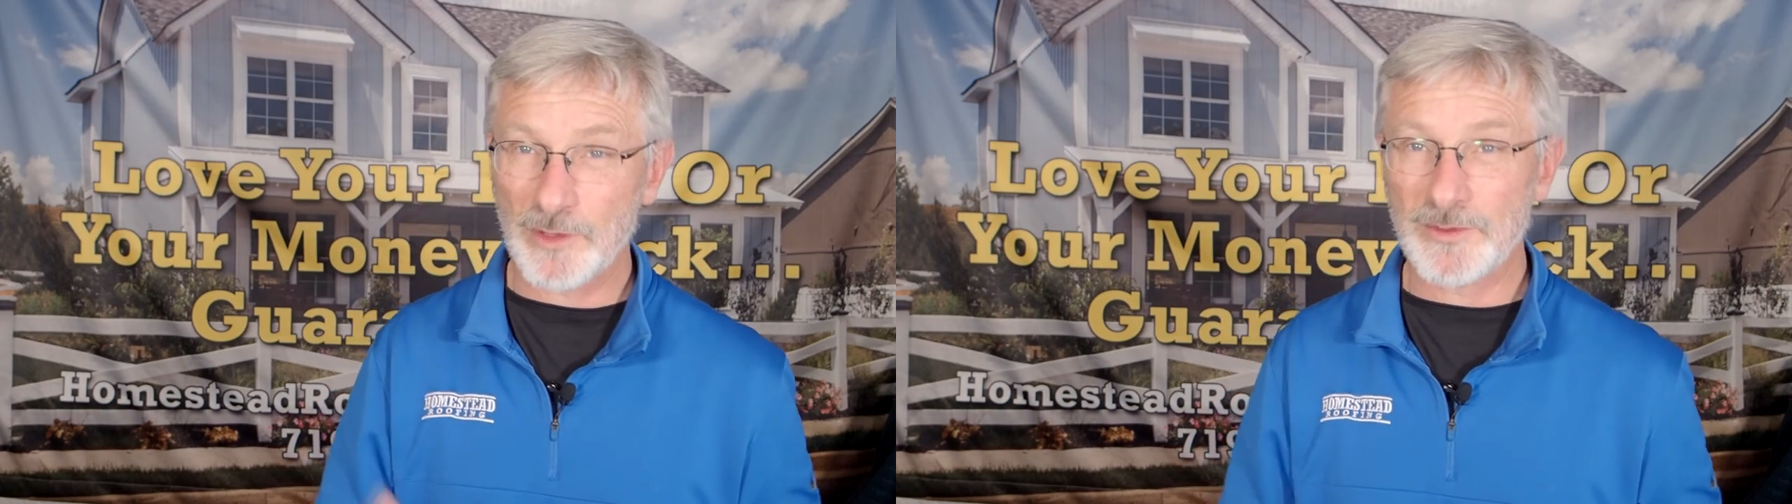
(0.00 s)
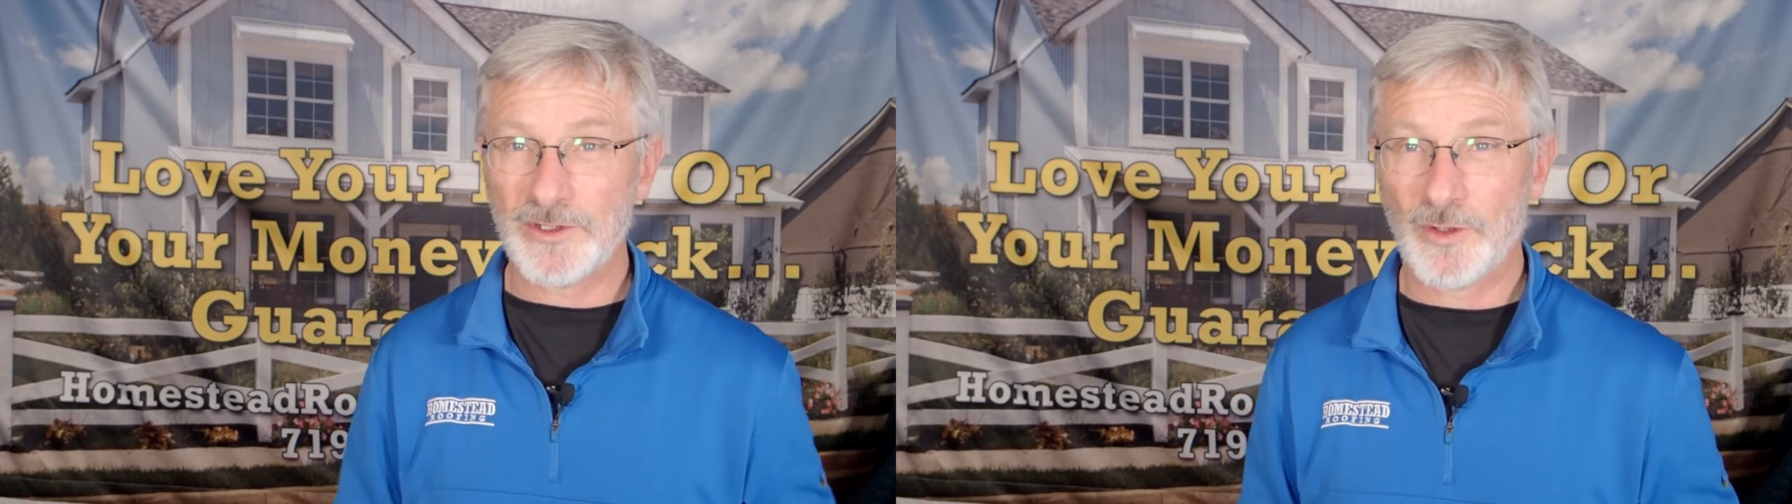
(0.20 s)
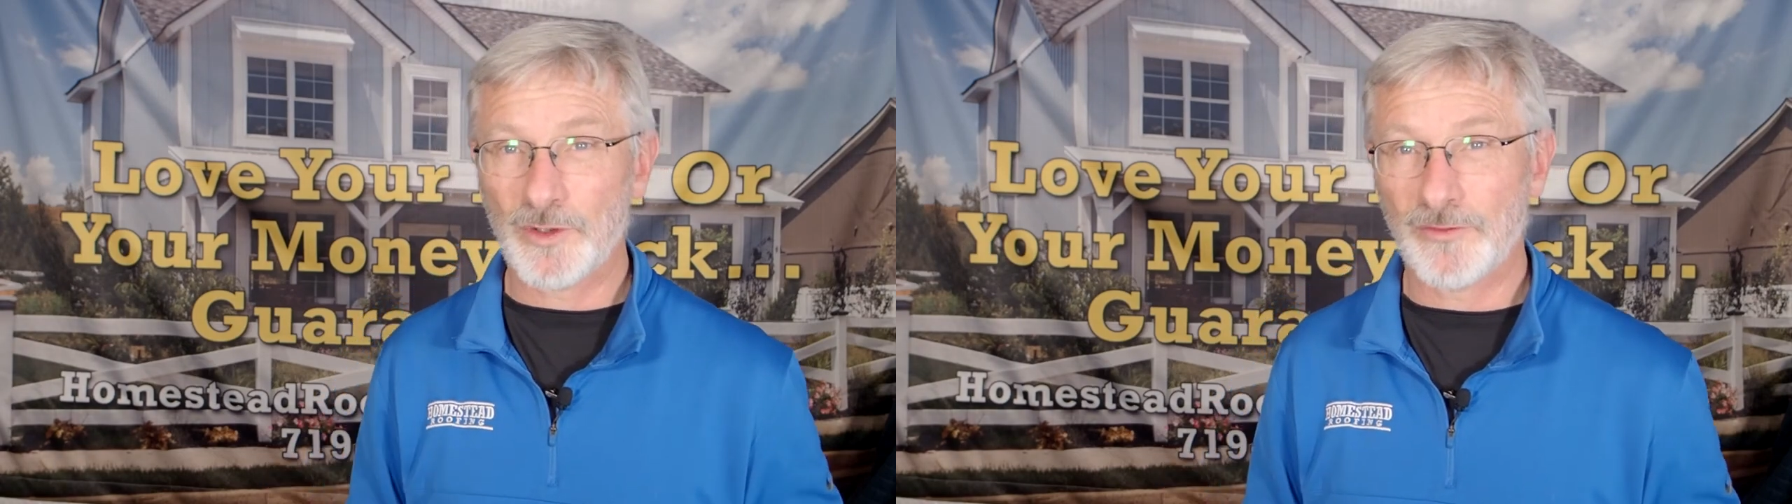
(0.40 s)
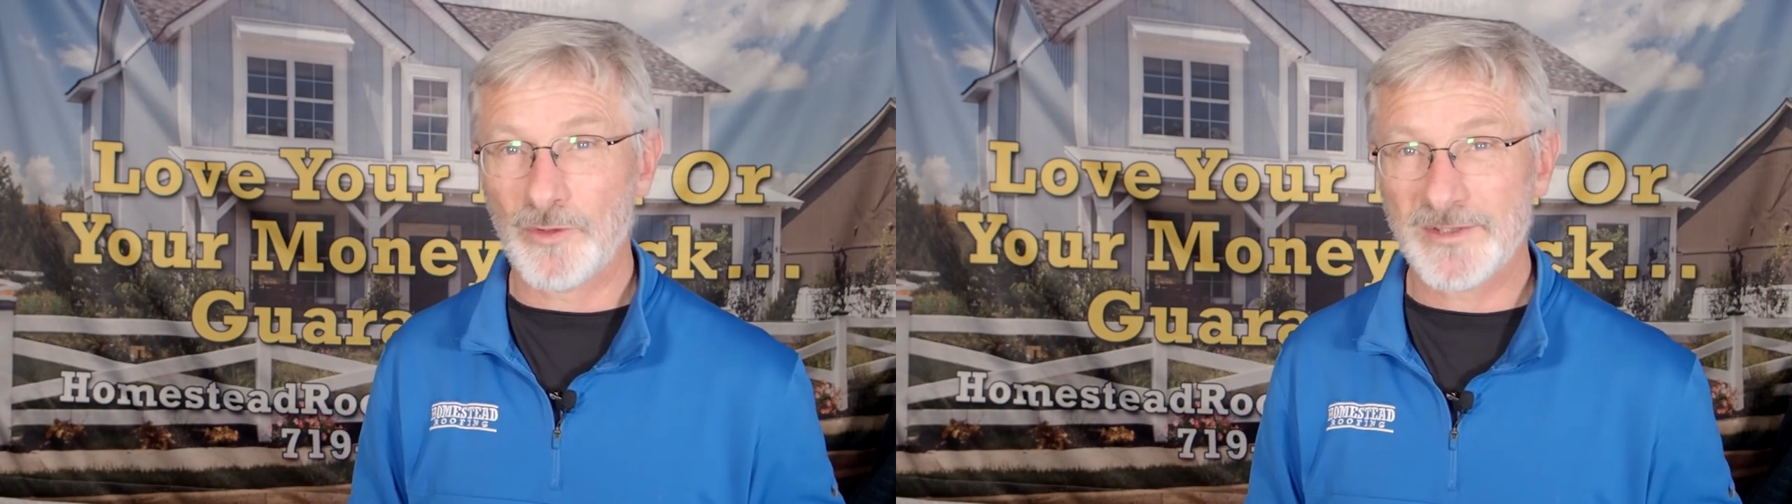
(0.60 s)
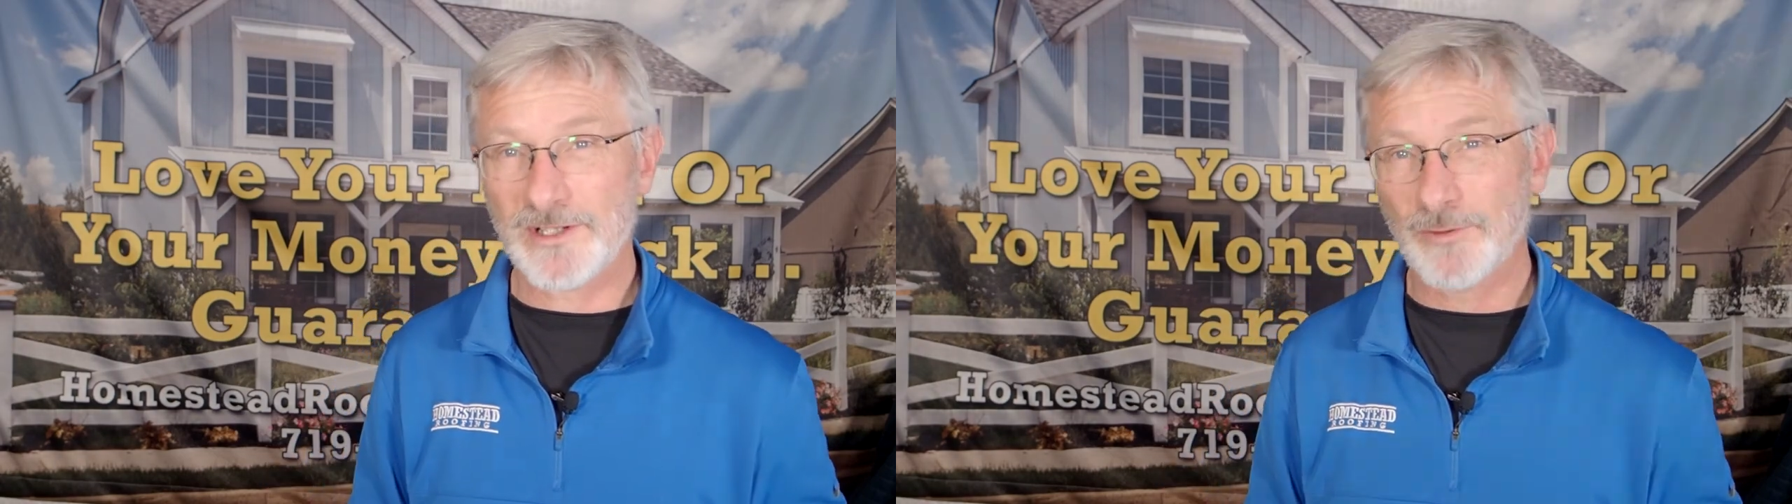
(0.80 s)
Bookman, owner of
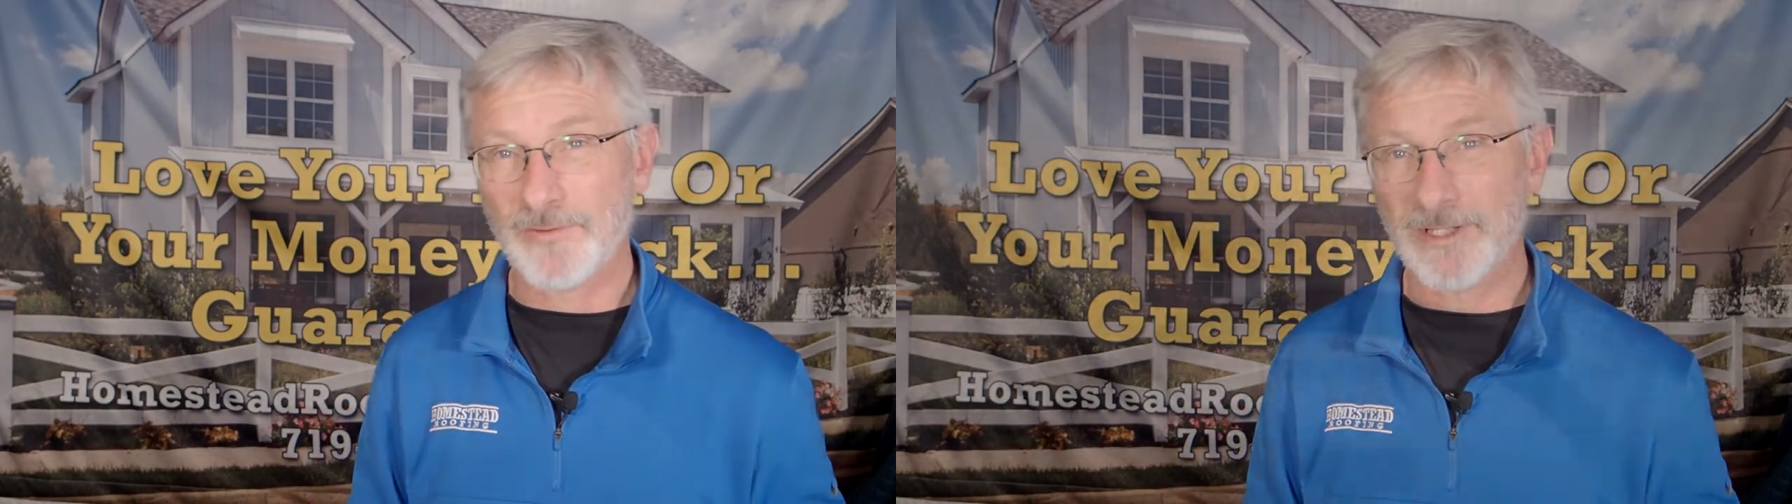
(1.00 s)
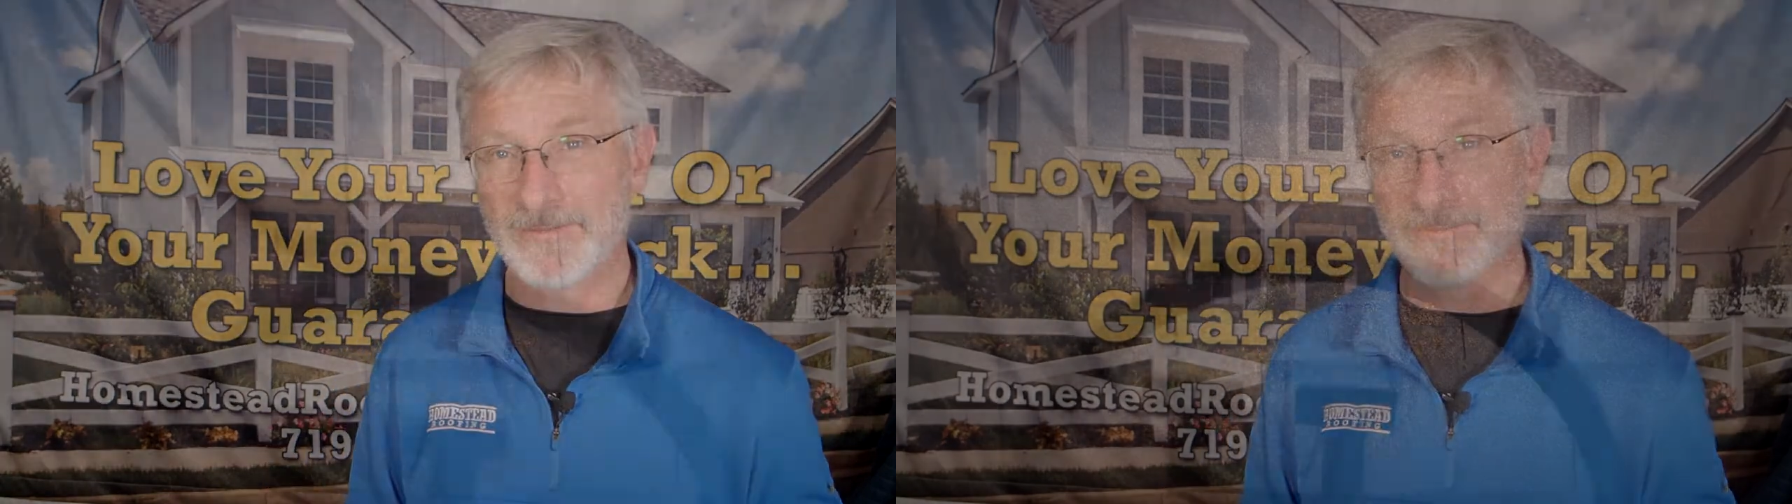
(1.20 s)
Homestead Roofing.